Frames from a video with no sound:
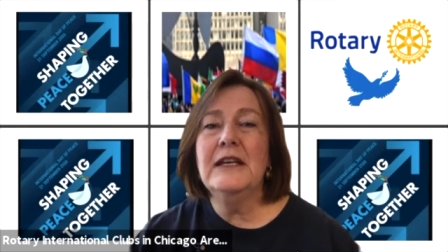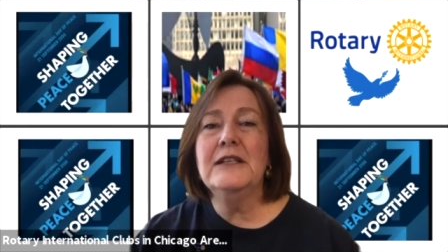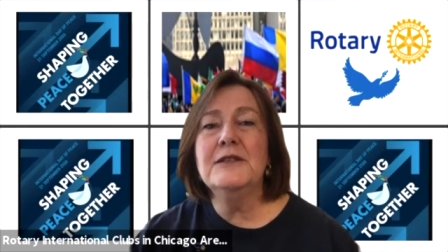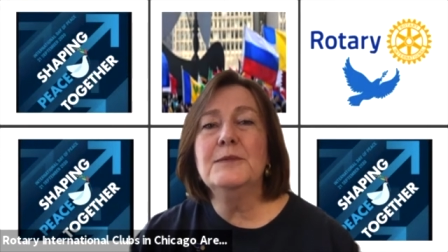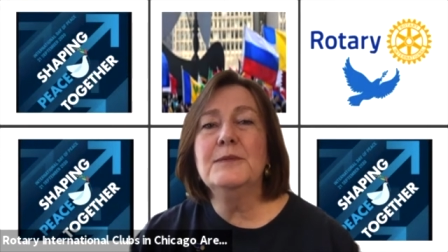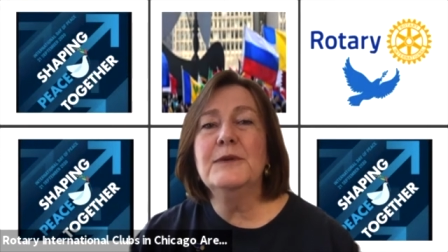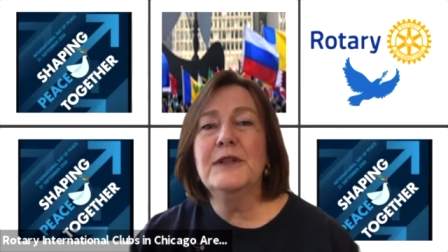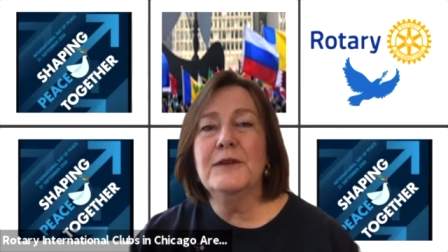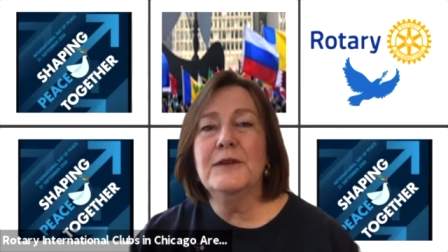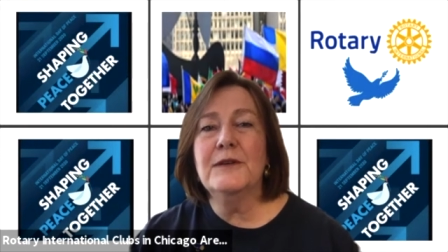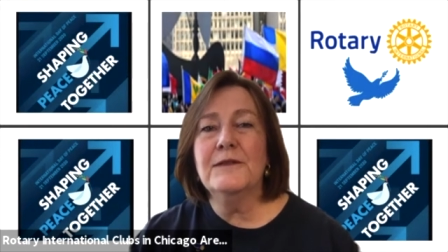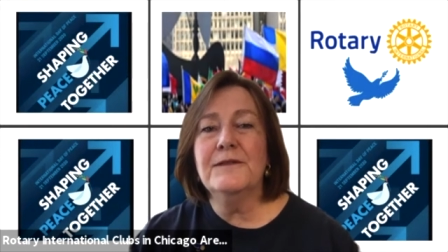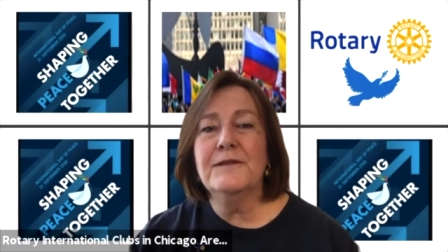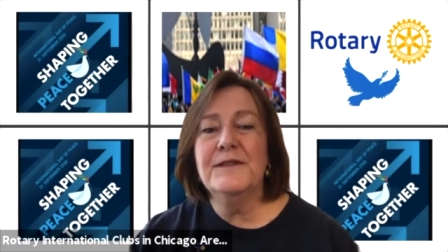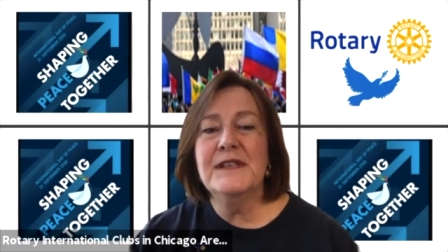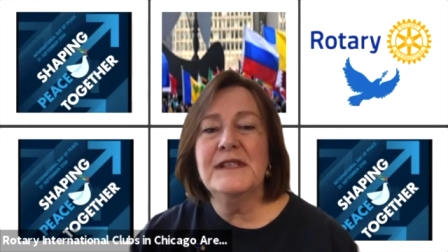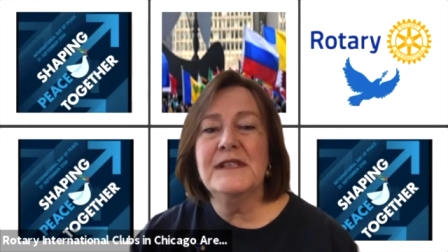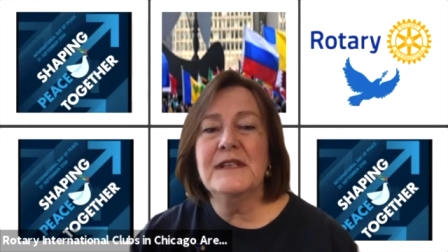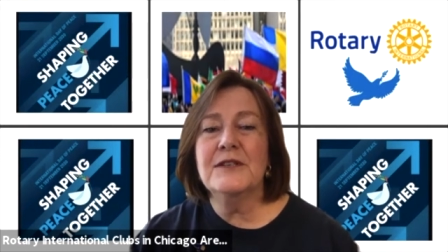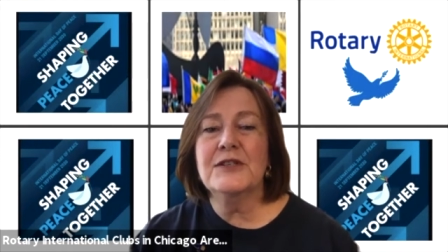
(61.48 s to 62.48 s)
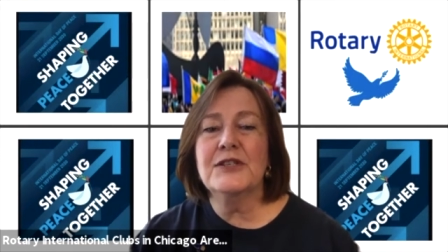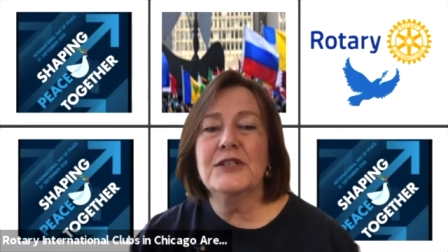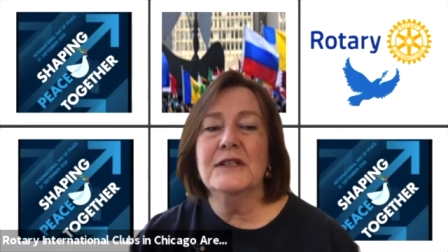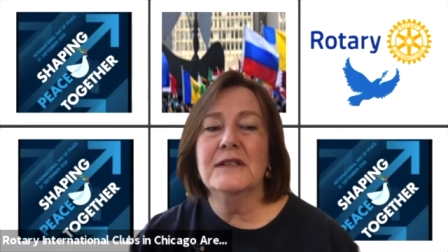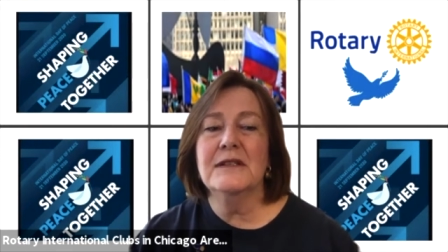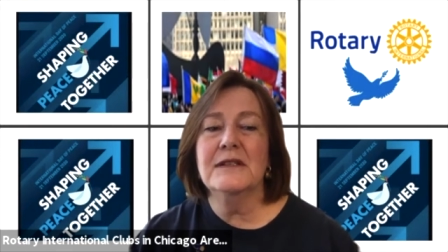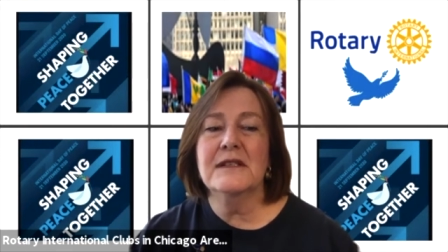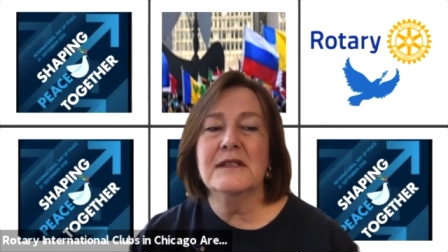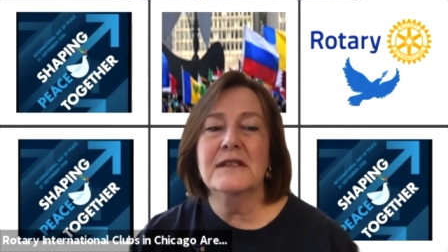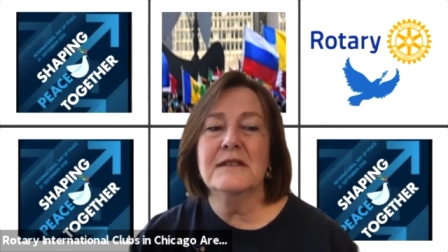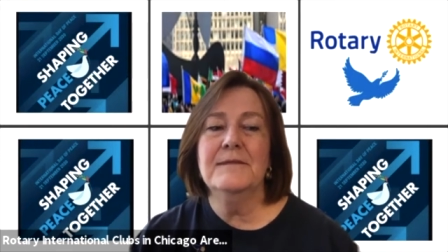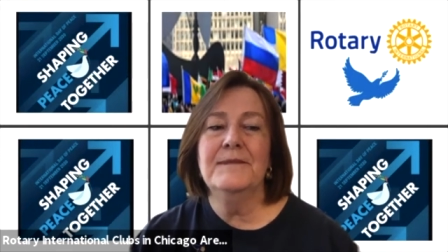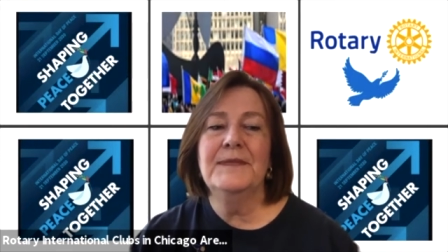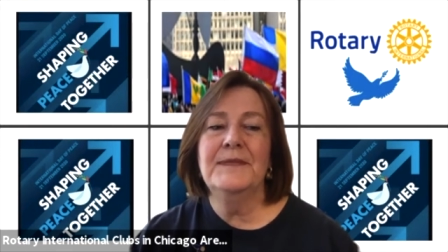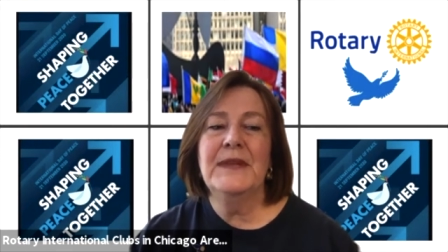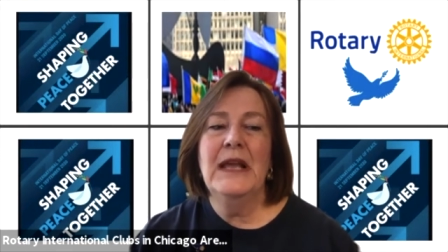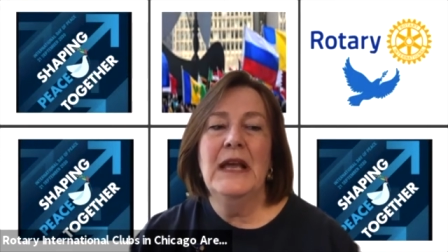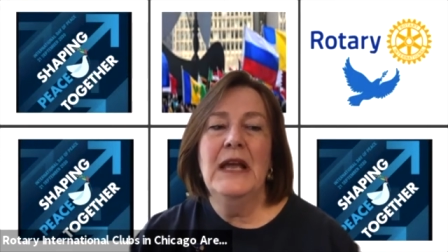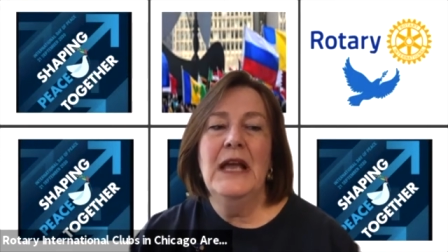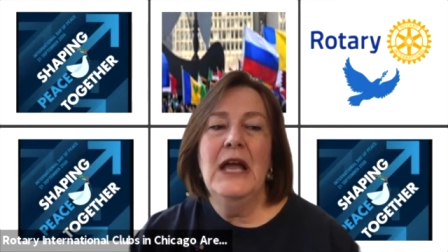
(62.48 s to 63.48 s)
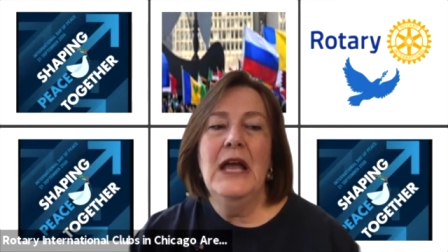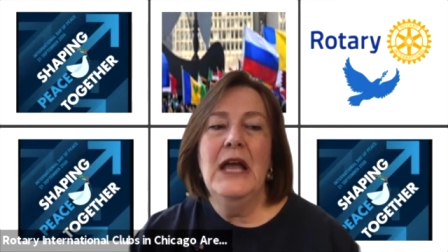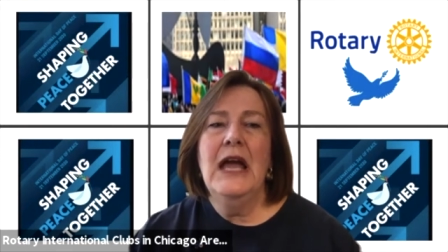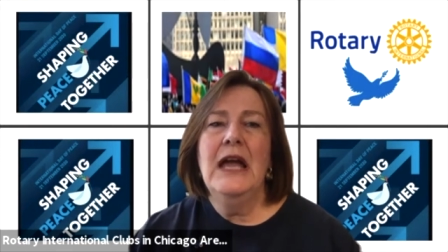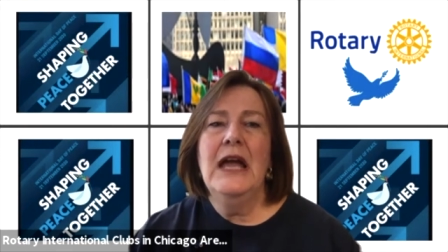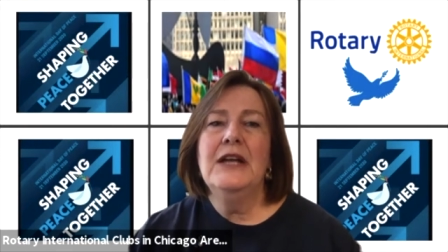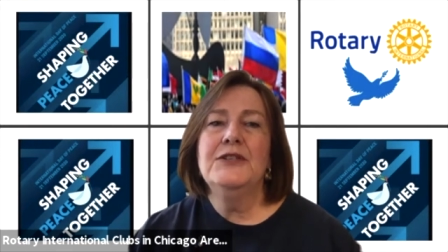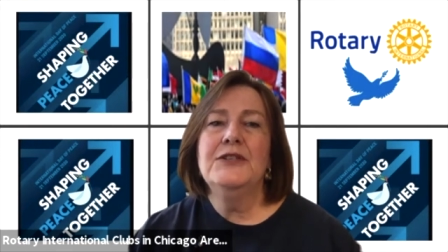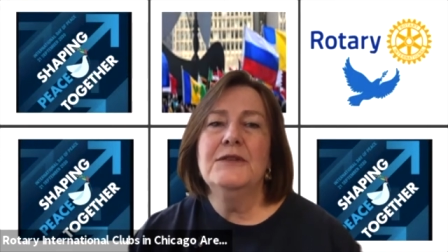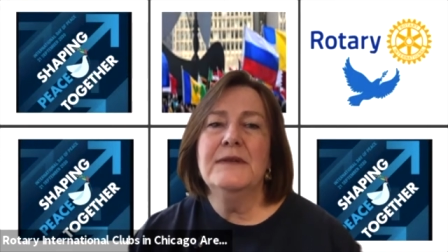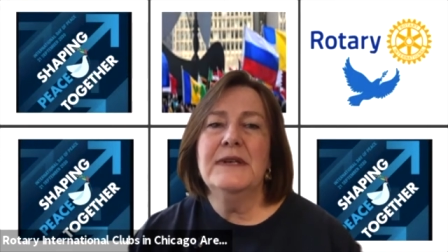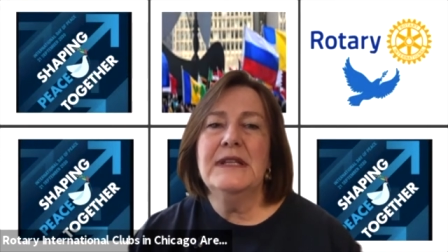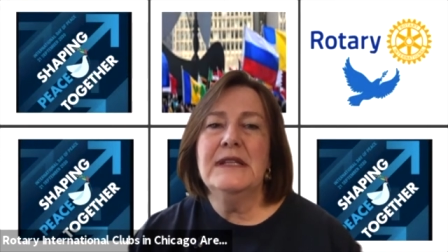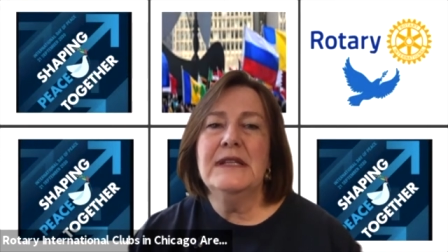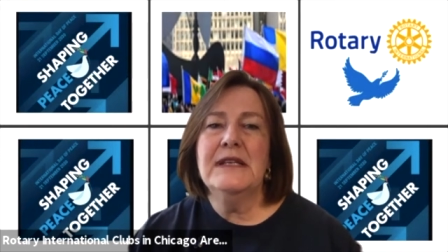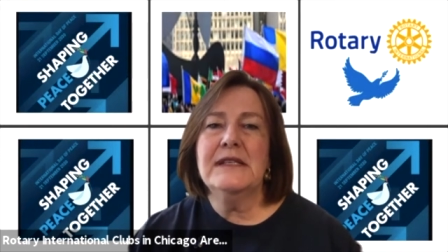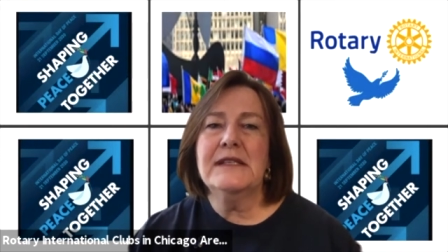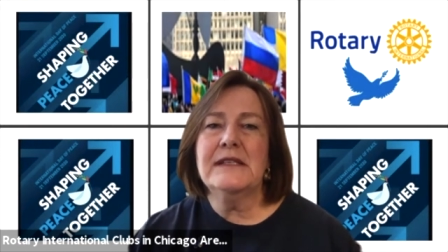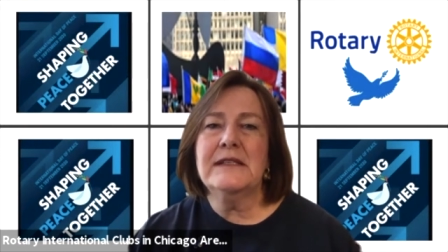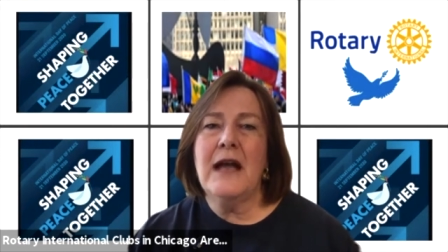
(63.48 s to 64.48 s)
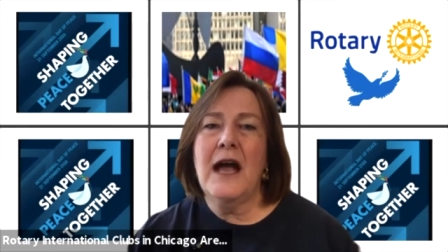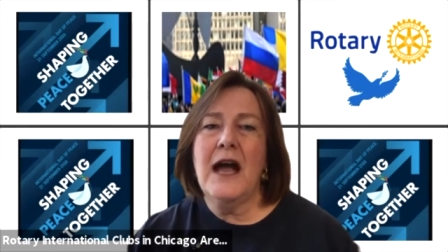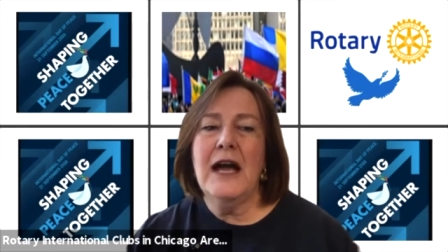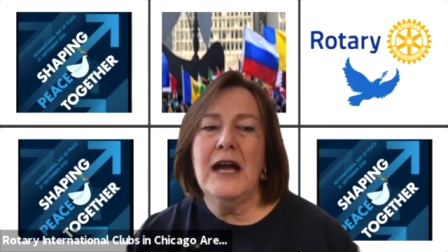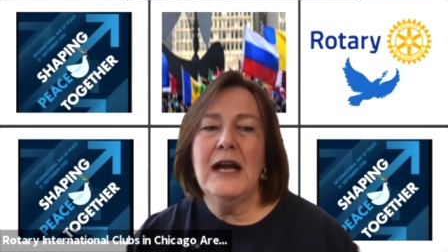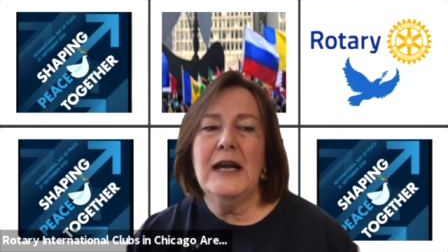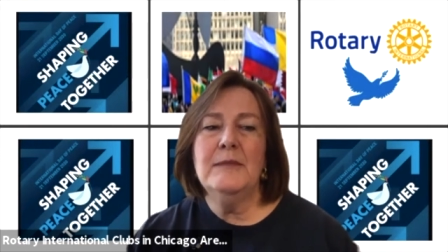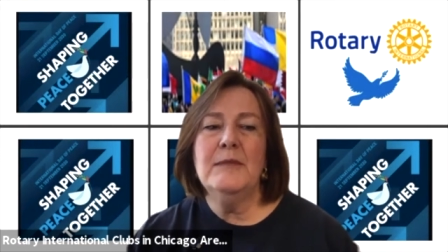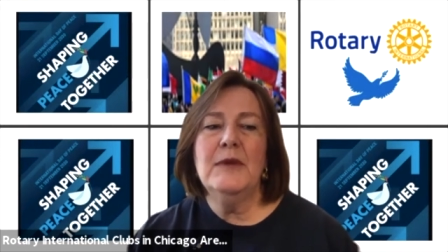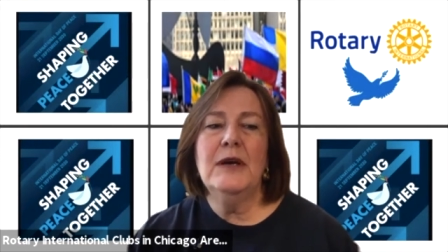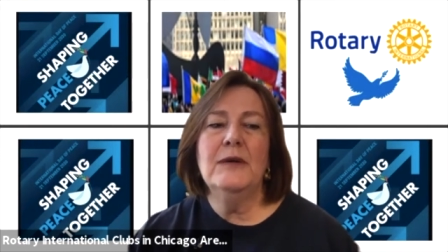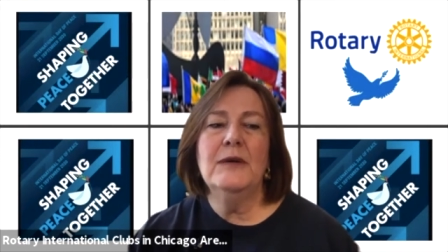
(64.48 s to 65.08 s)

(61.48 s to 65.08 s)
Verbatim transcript: with their physicians. During this time,